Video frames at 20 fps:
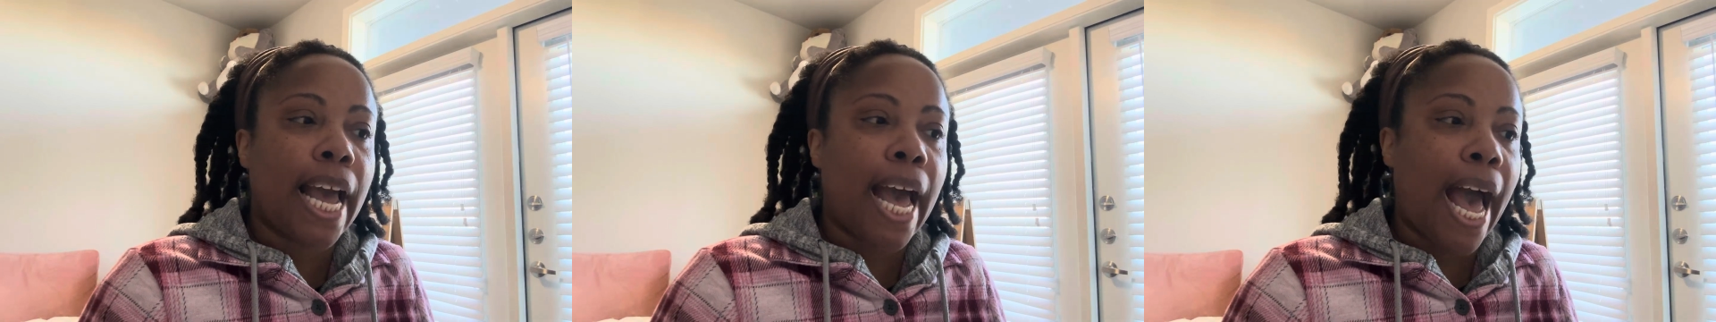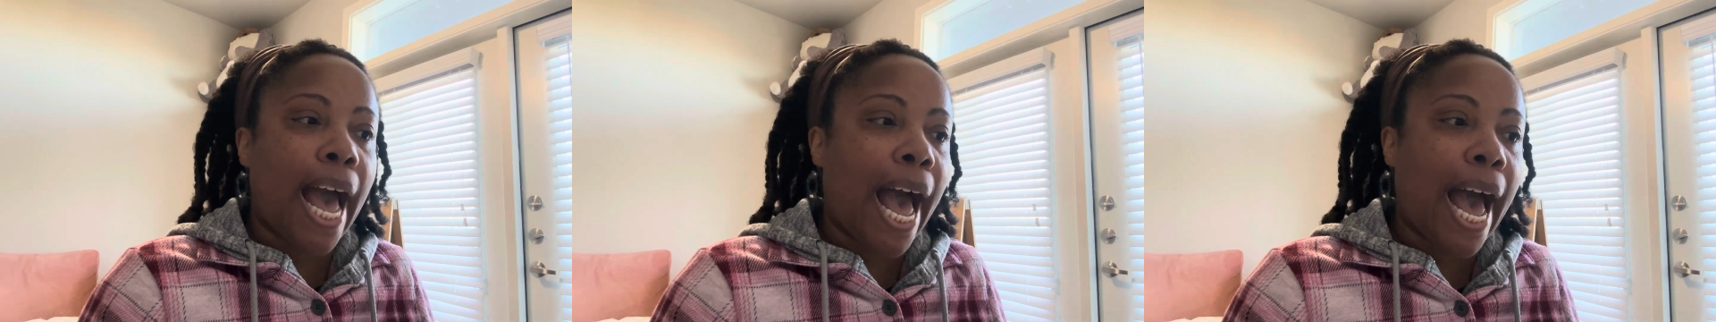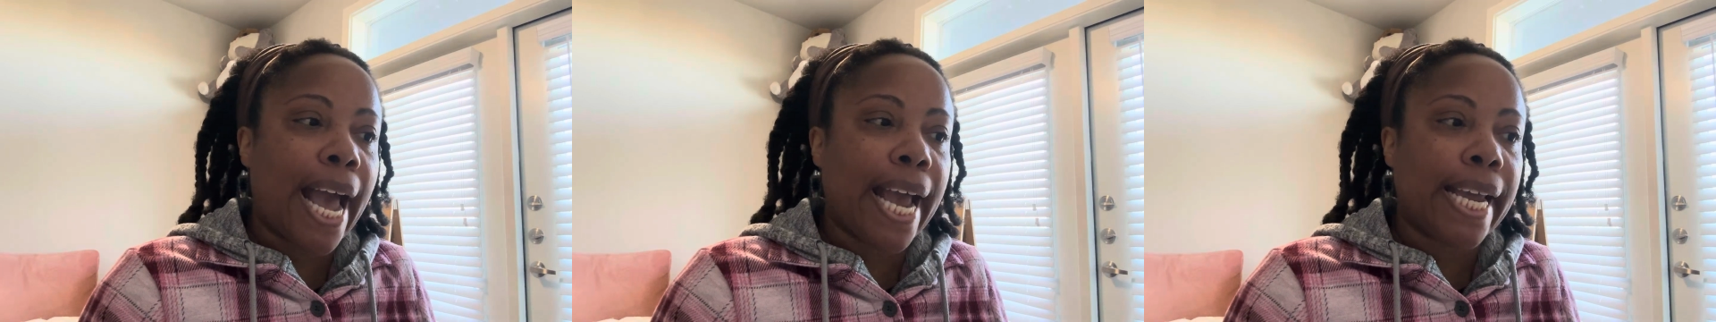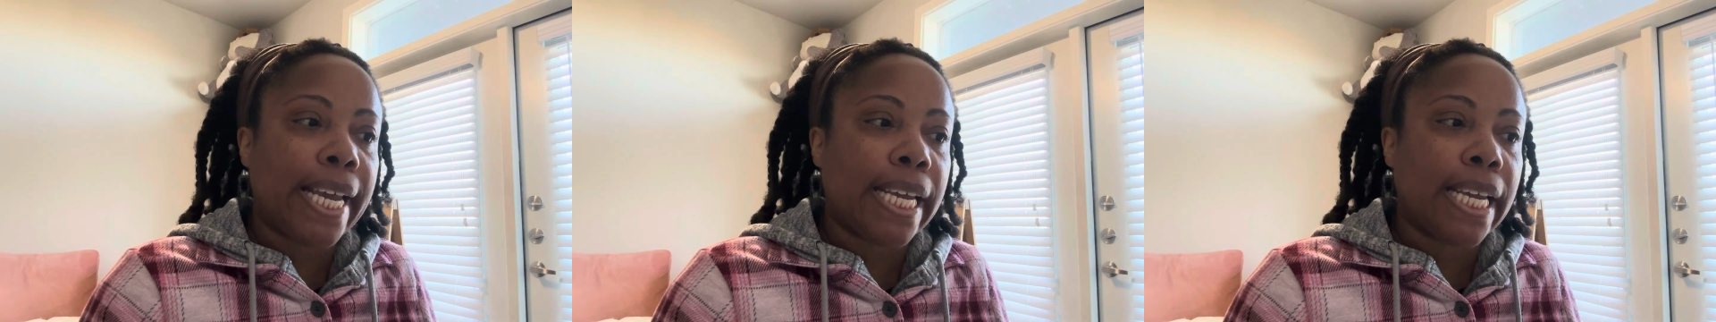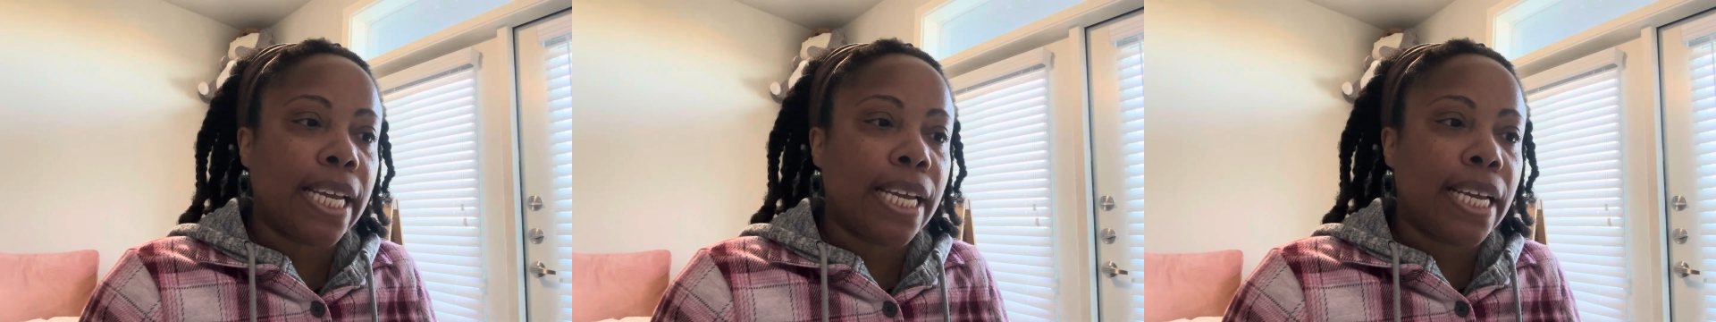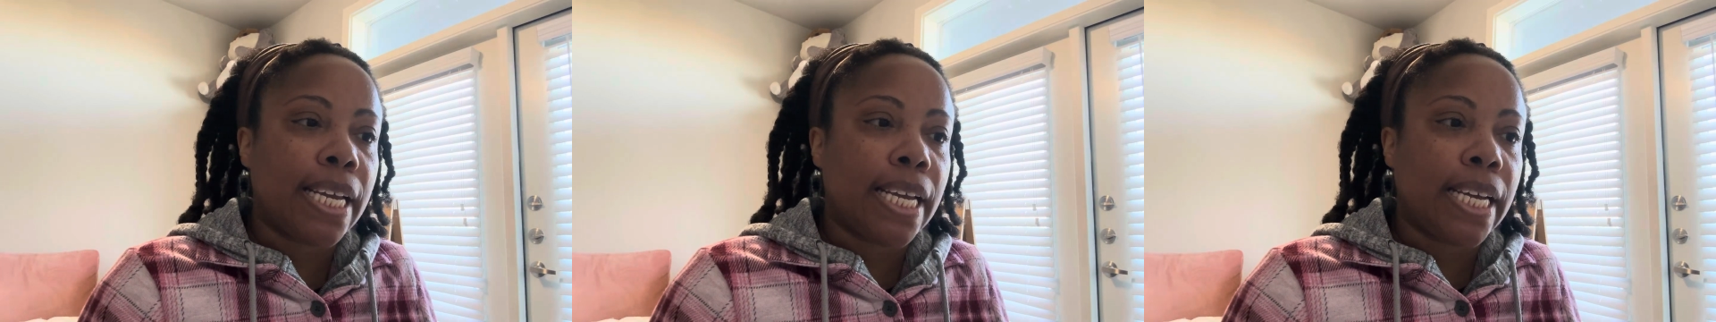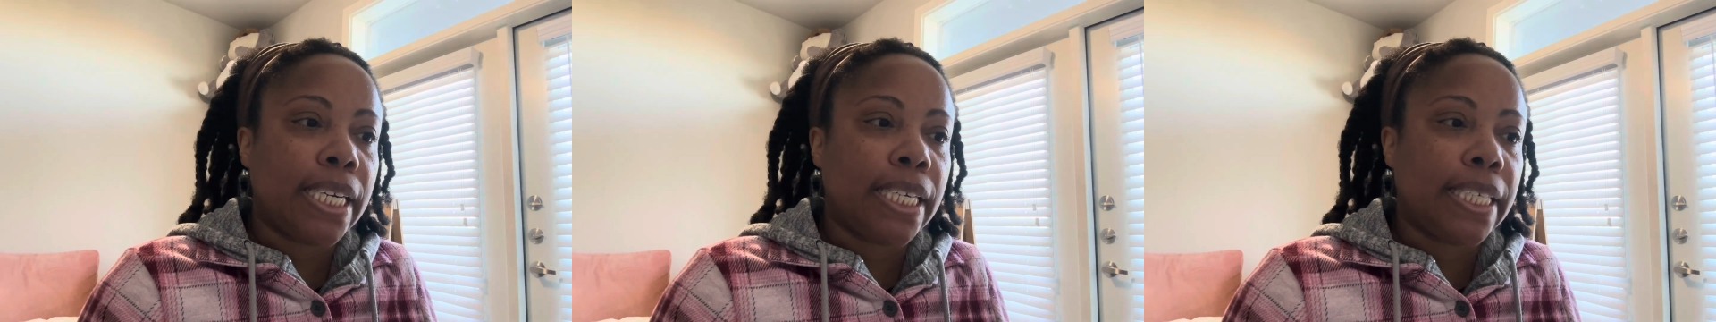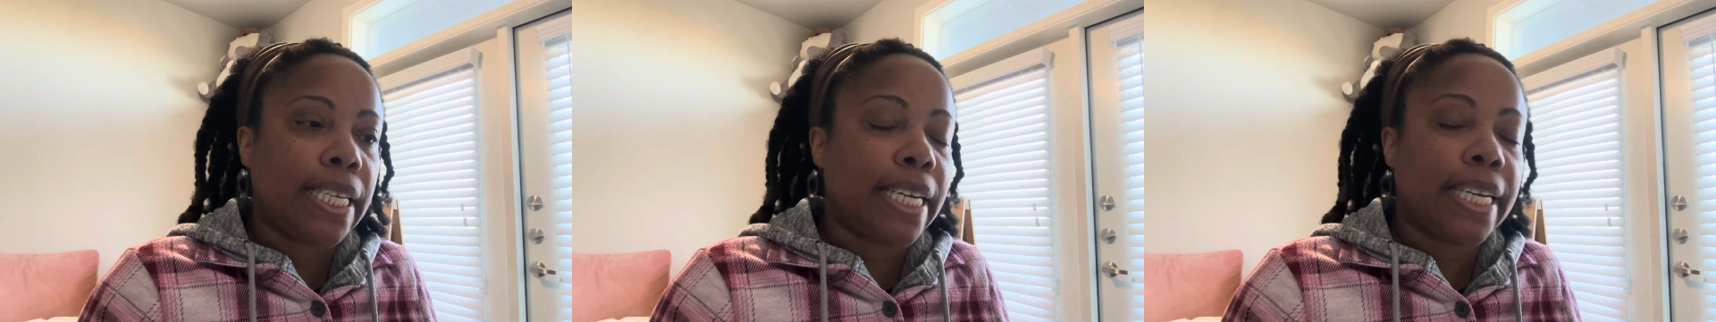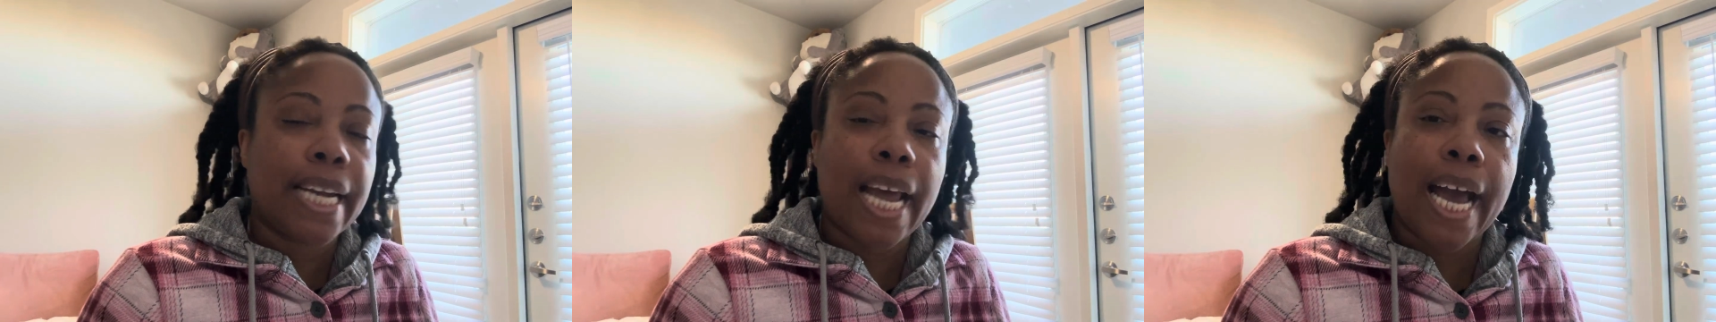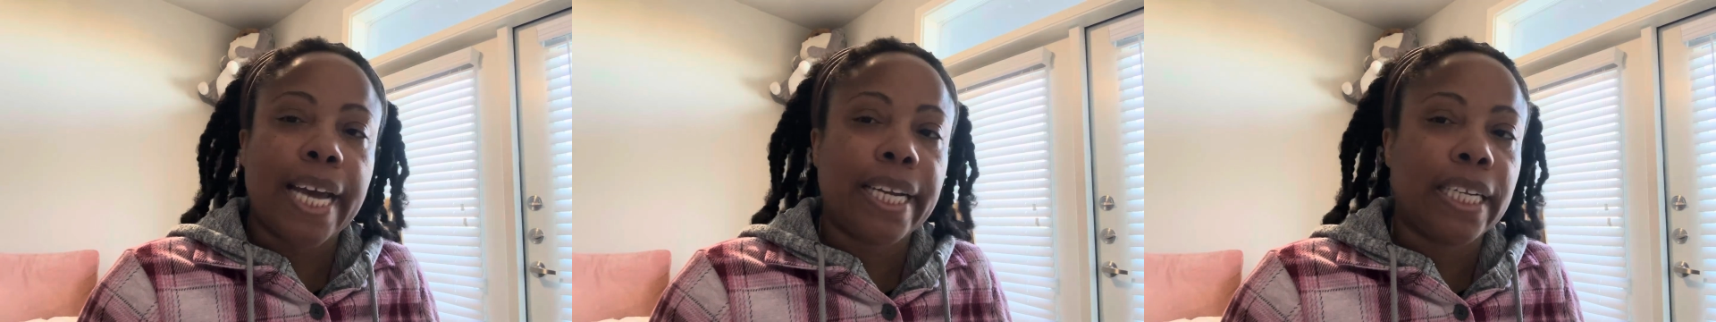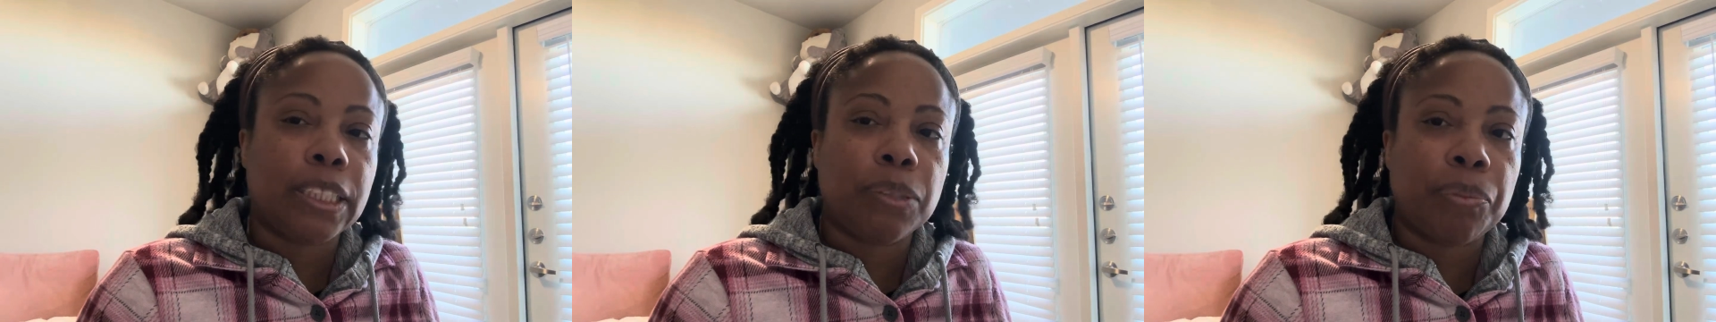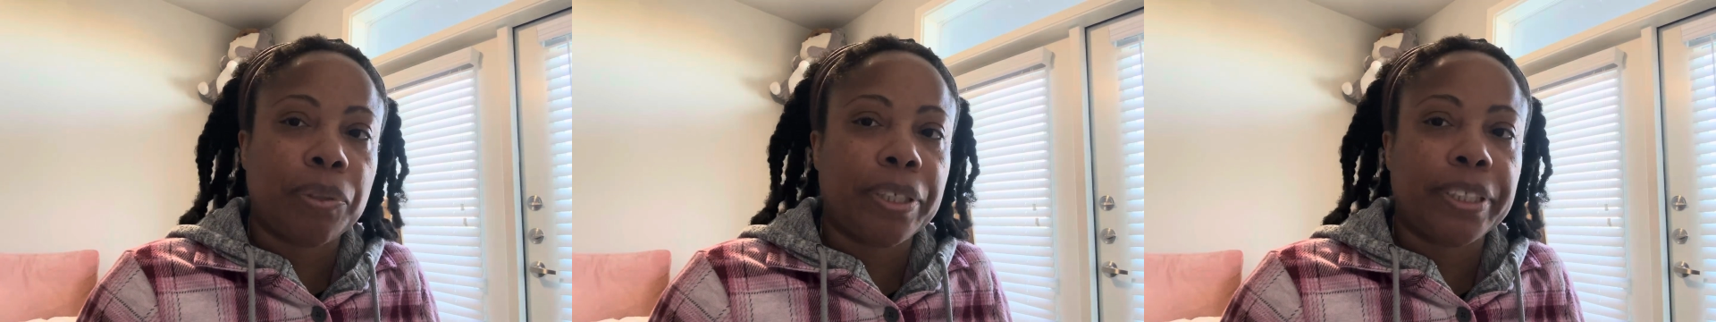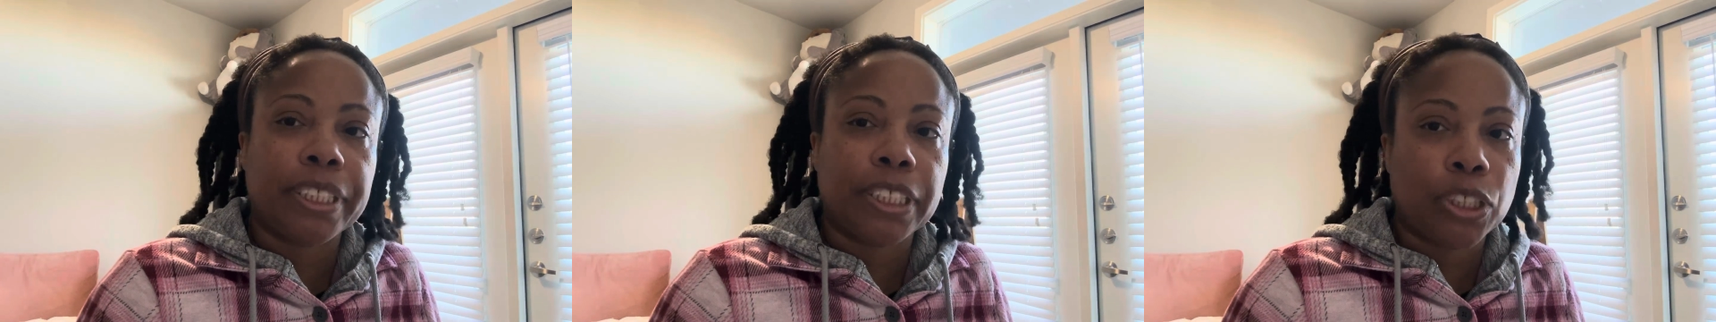I did not
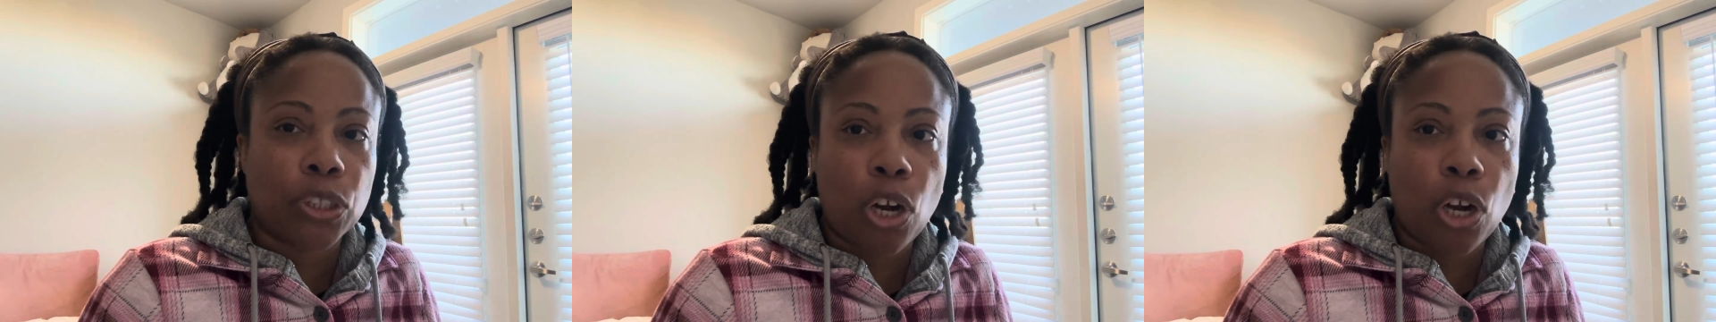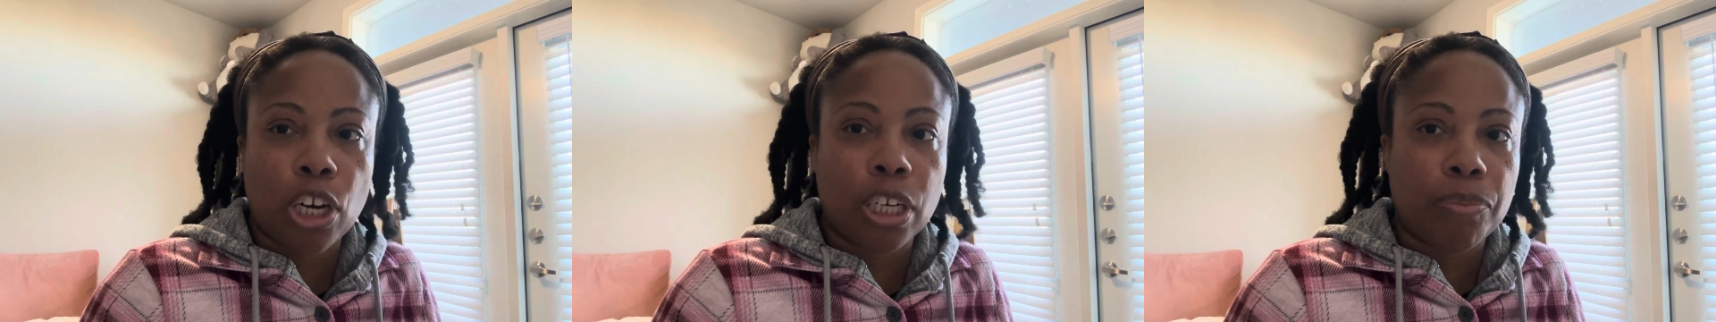experience a strong